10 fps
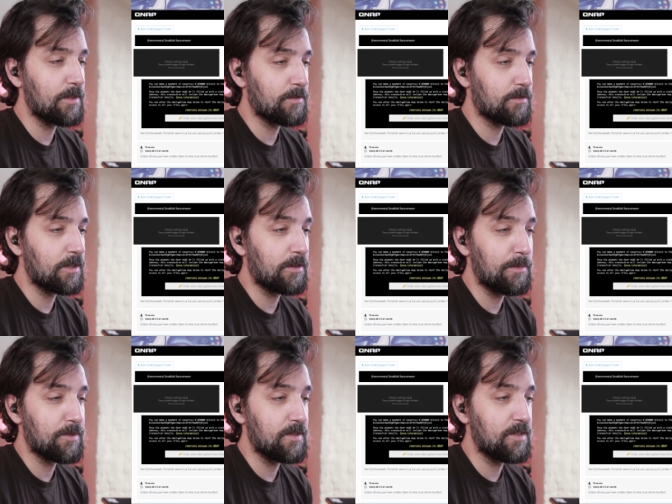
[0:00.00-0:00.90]
the
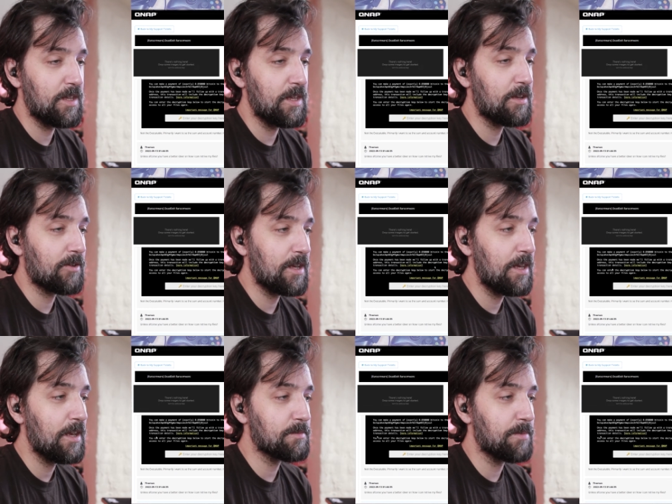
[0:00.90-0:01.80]
decryption
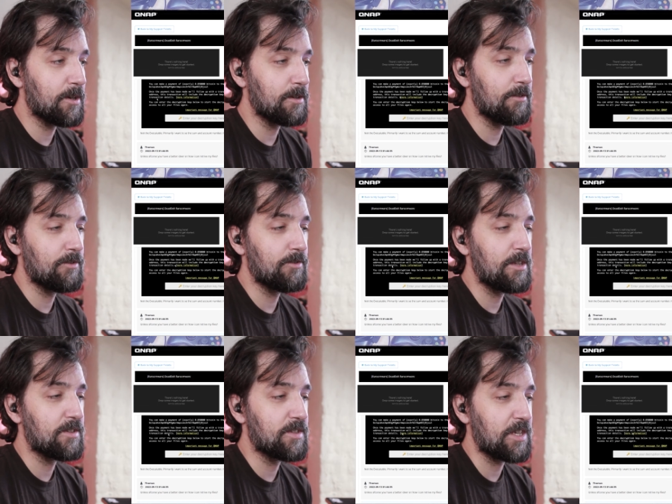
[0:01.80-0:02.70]
key as part of the
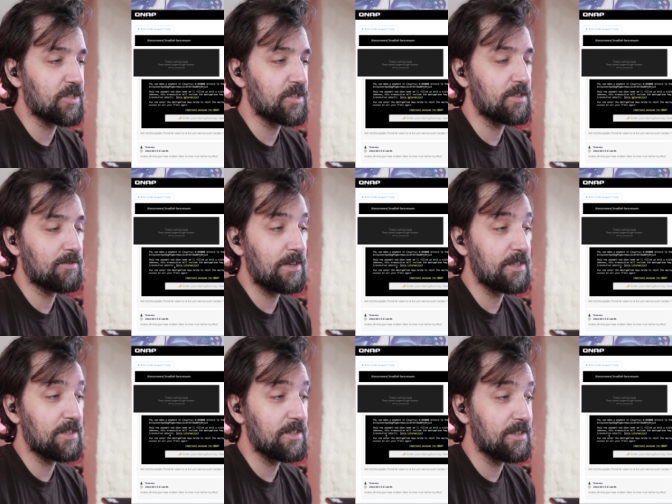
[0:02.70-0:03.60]
transaction
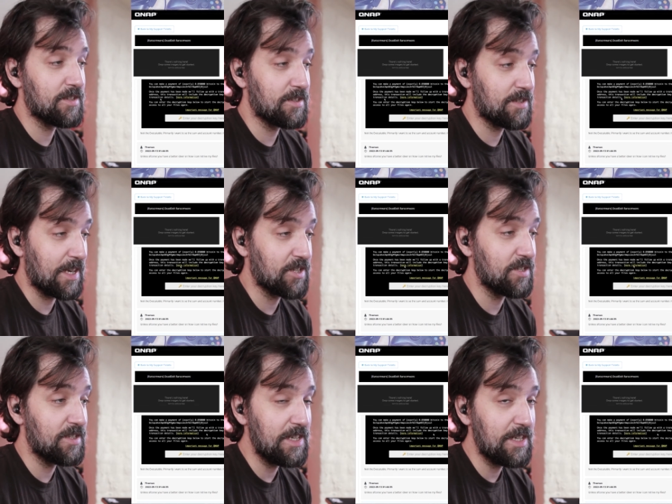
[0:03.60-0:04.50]

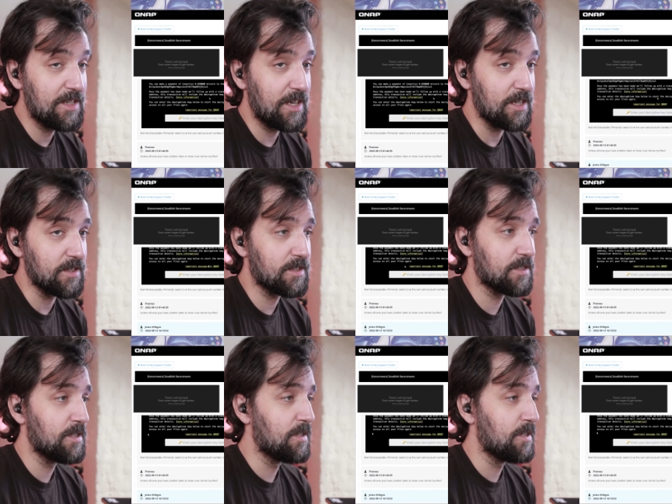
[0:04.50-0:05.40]
transaction details.
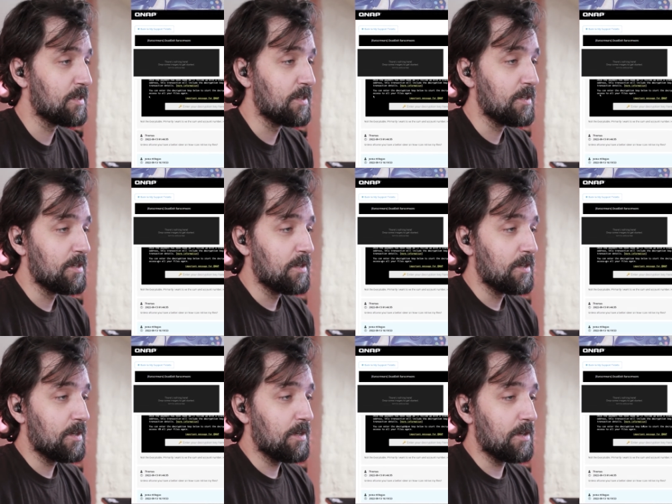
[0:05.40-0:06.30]

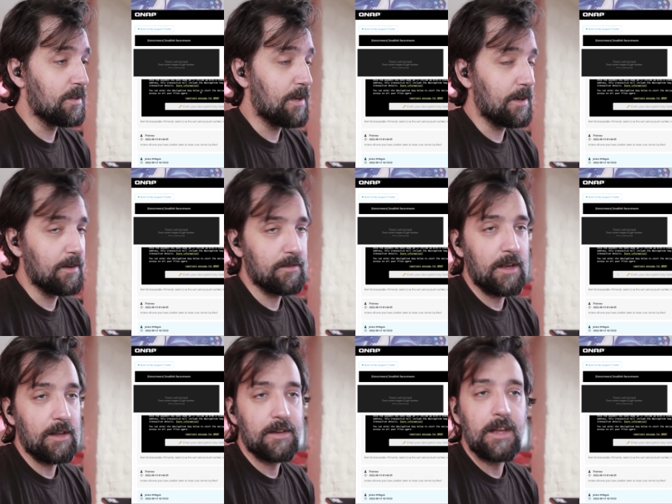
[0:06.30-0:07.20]
Uh, and it,
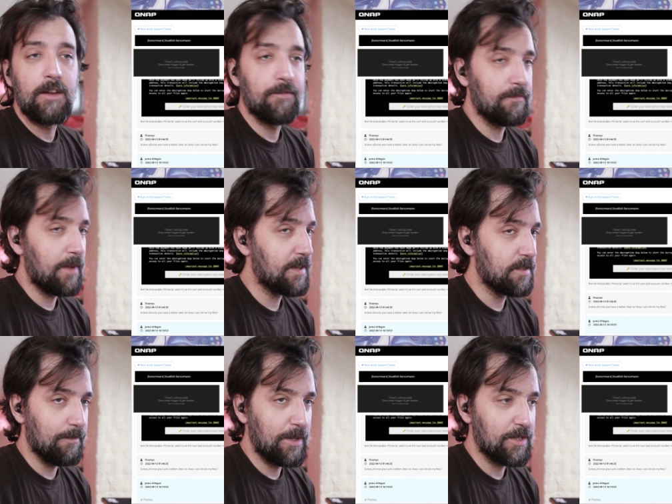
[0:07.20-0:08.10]
it inf has
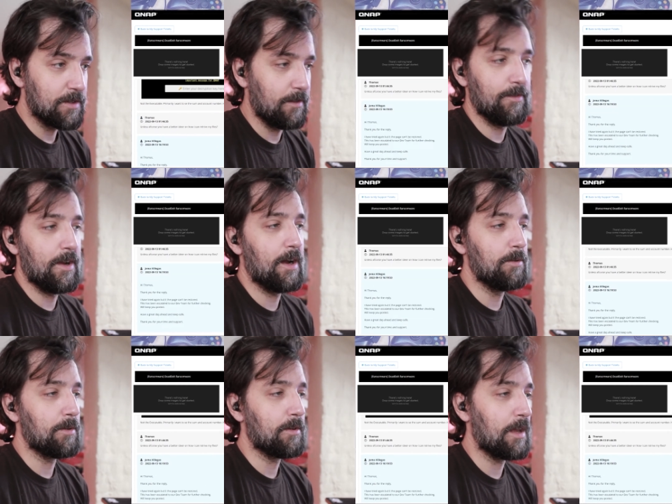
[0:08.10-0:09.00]
information of how
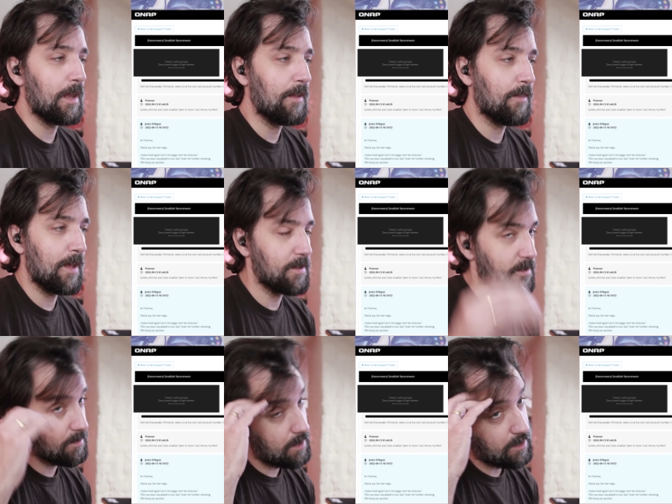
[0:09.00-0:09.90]
you can get that.
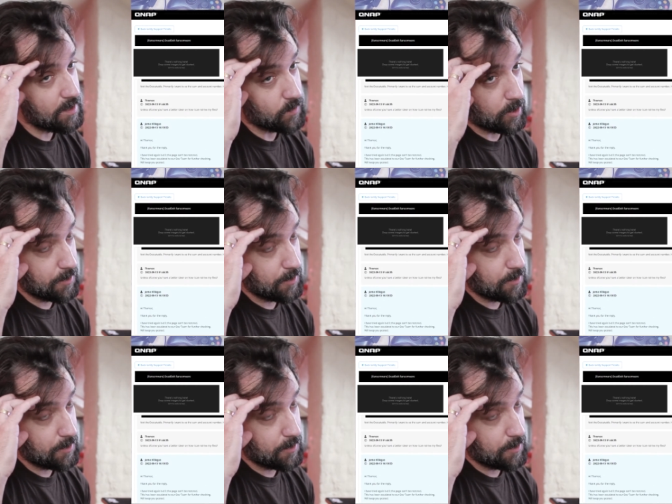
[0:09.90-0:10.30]
So it does work.